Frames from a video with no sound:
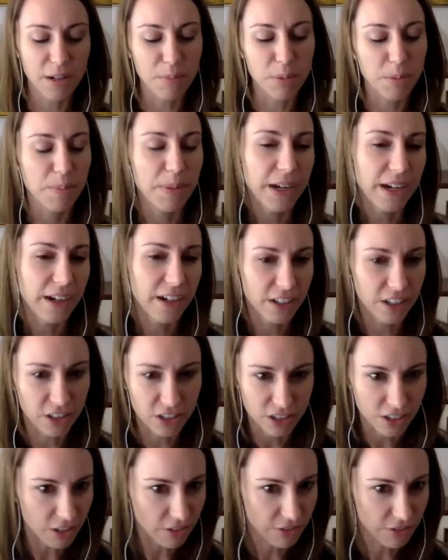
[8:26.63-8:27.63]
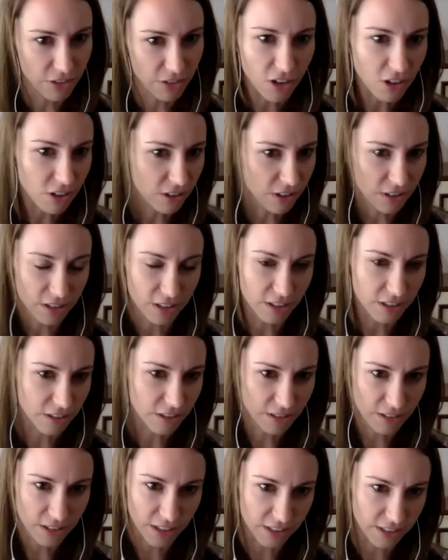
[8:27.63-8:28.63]
of preparing yourself for all
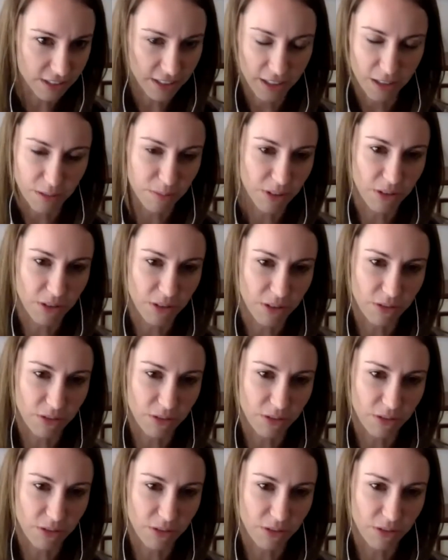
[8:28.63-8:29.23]
the things that can be